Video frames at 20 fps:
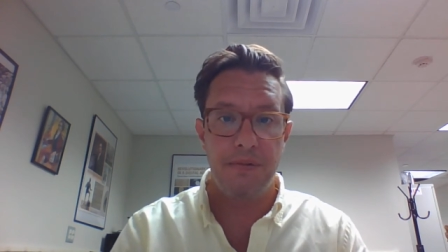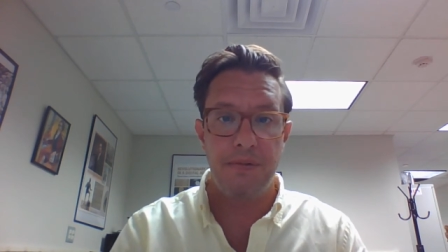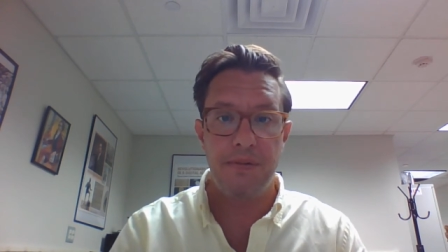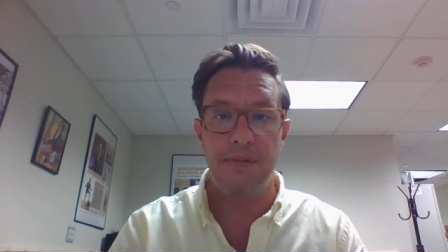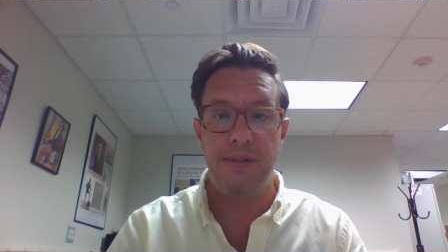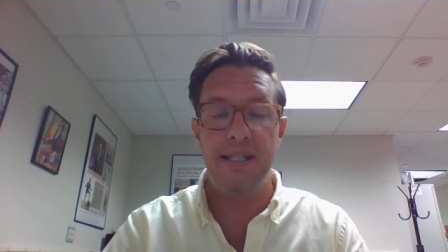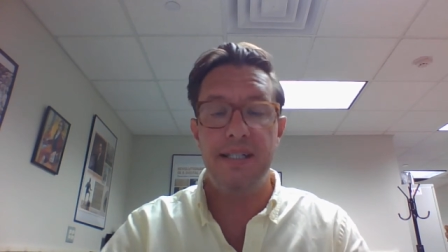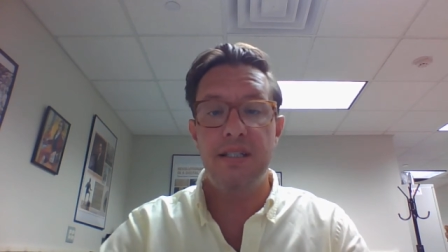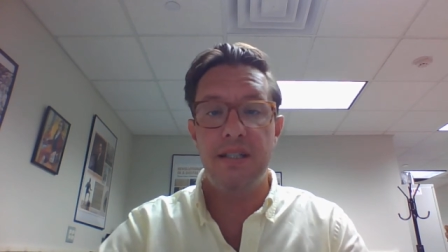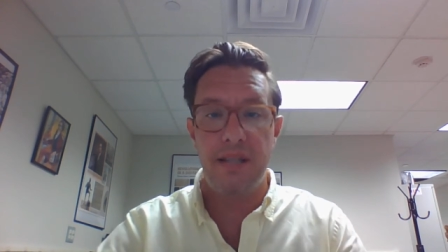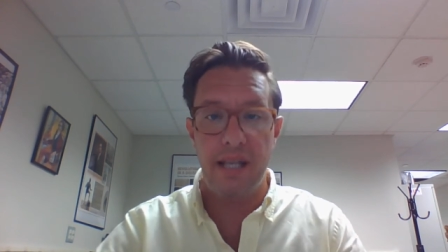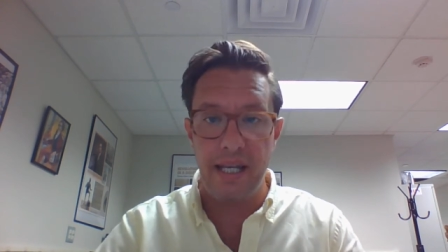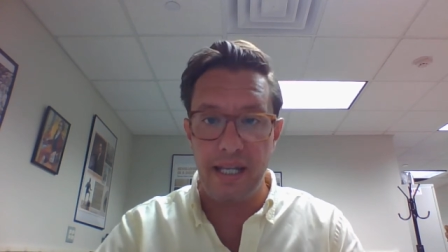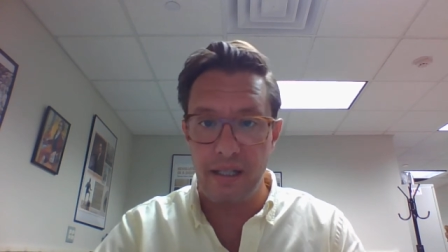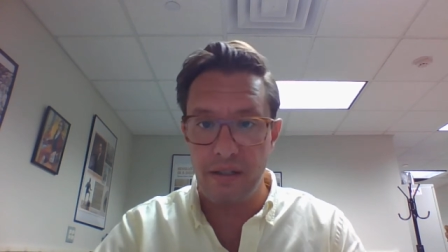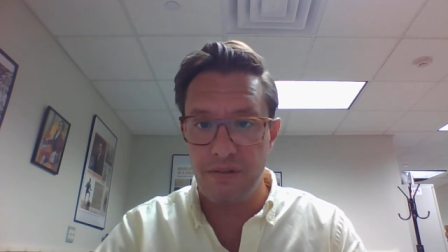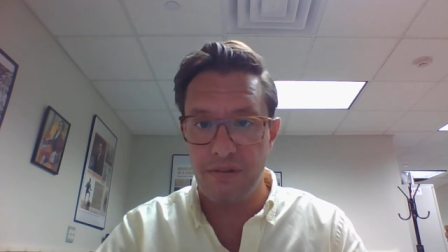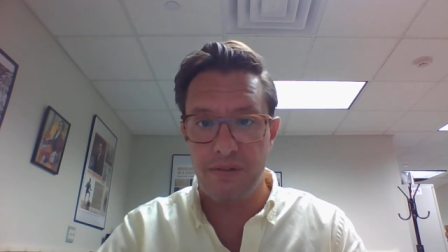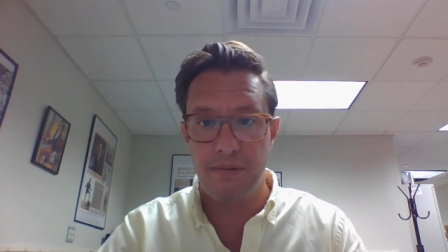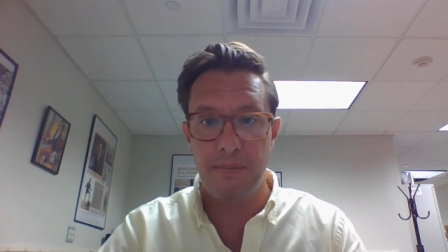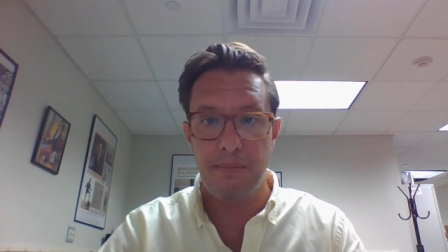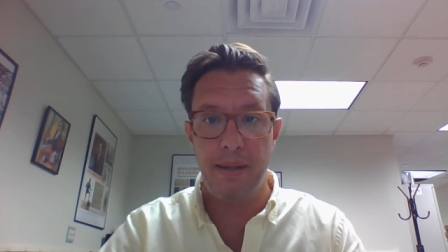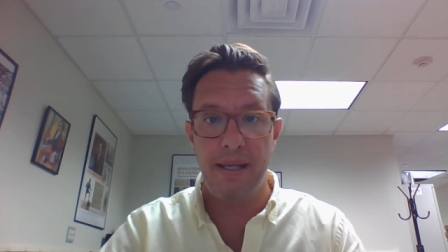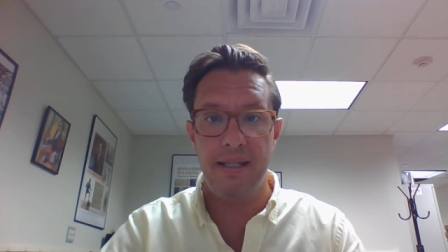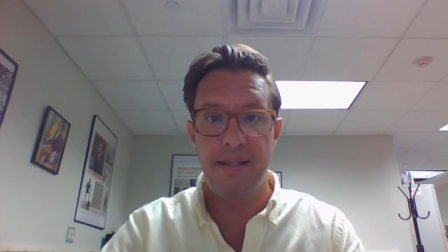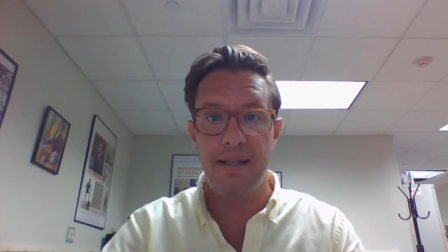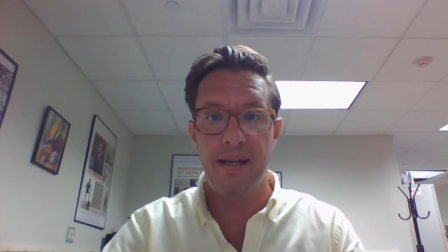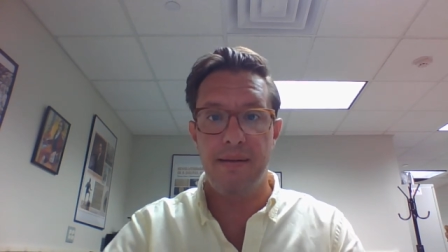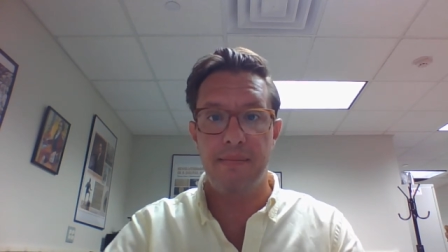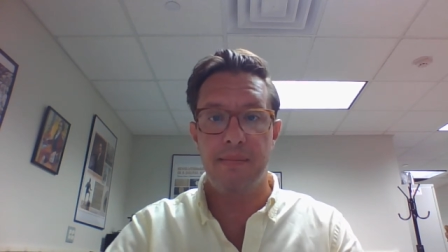These things
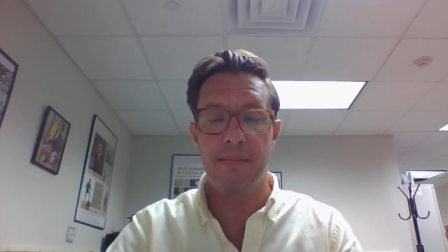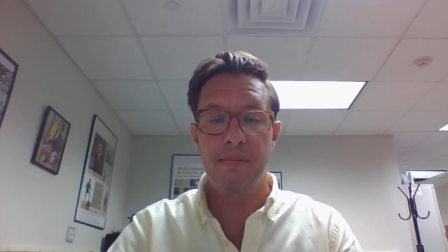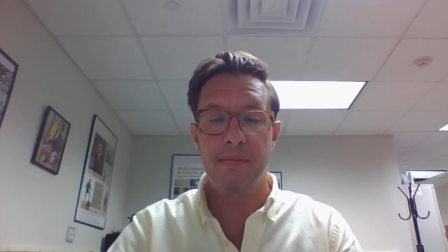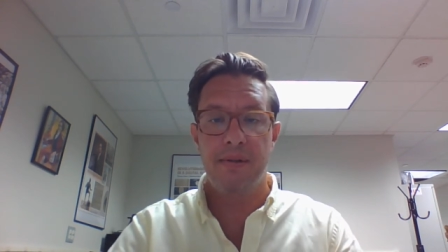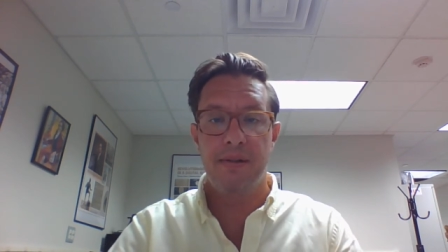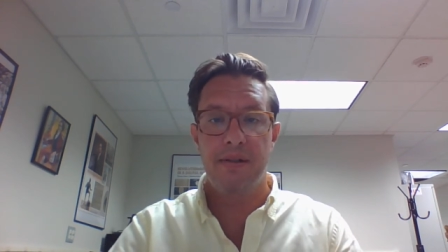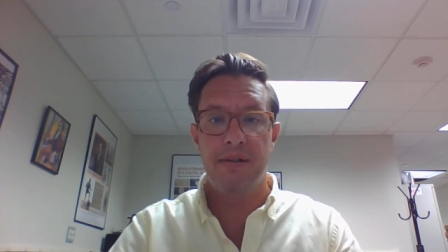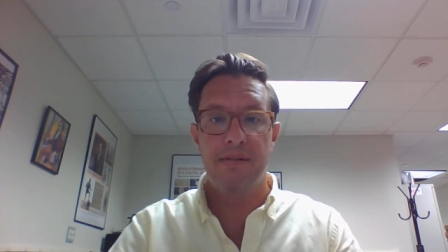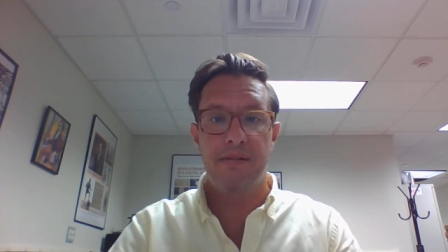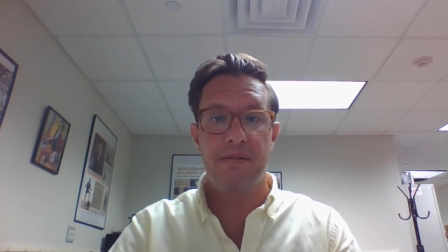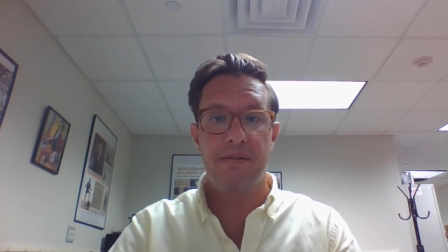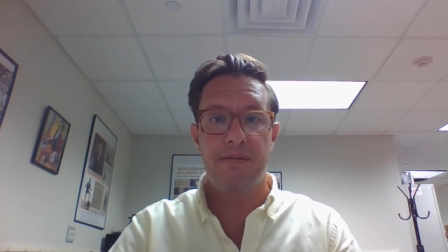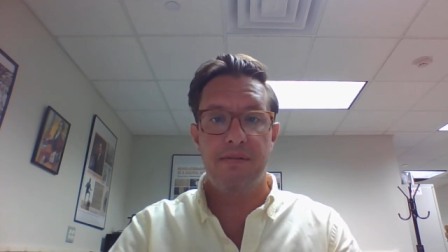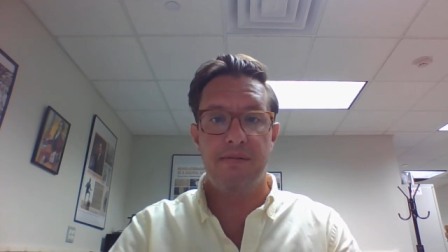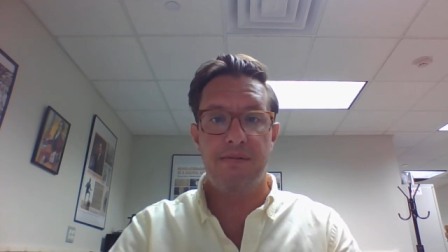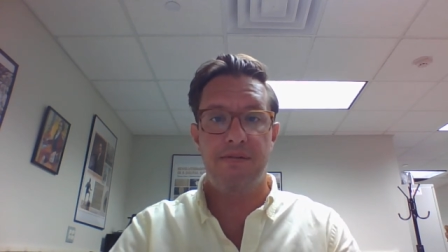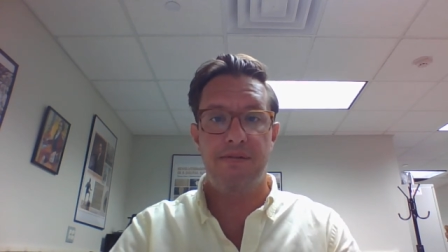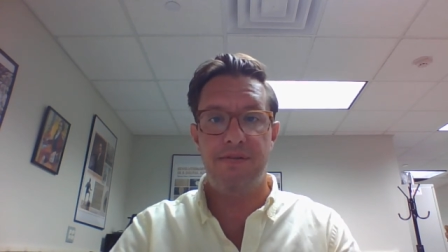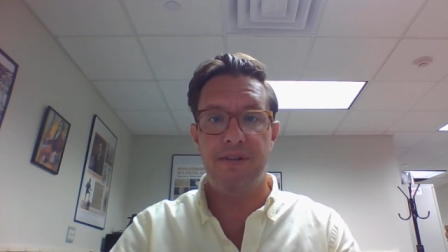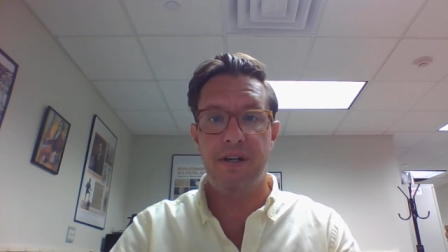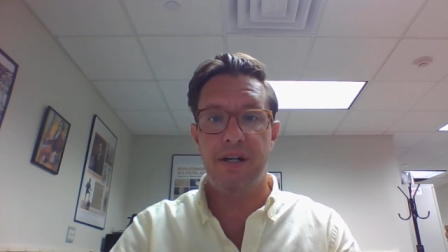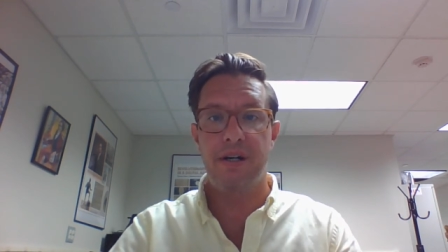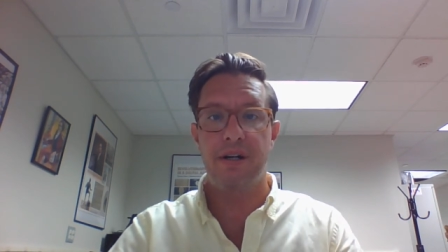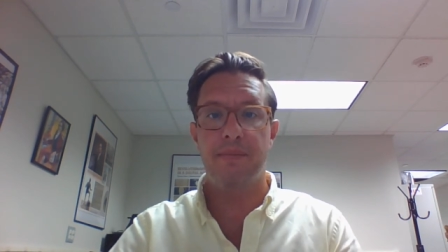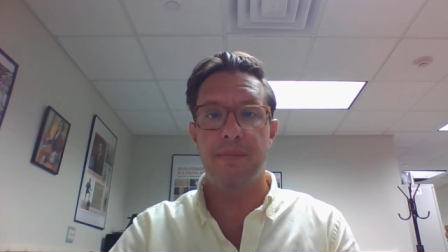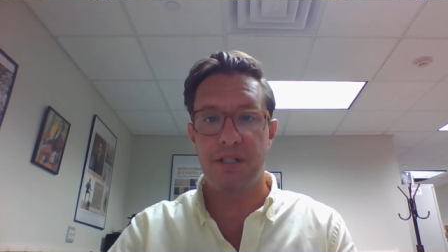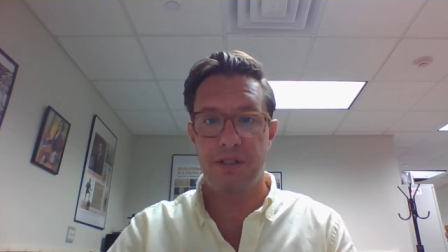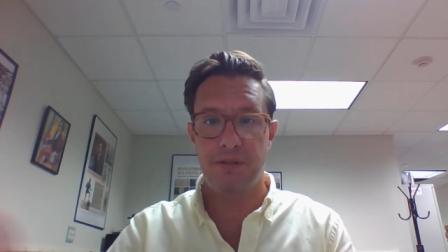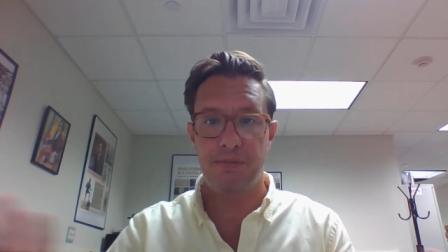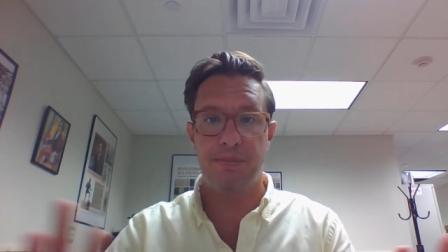made them very
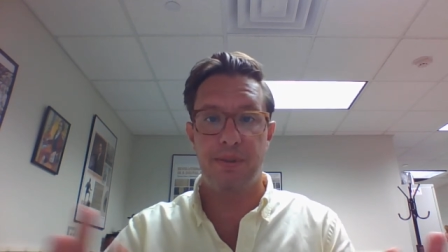much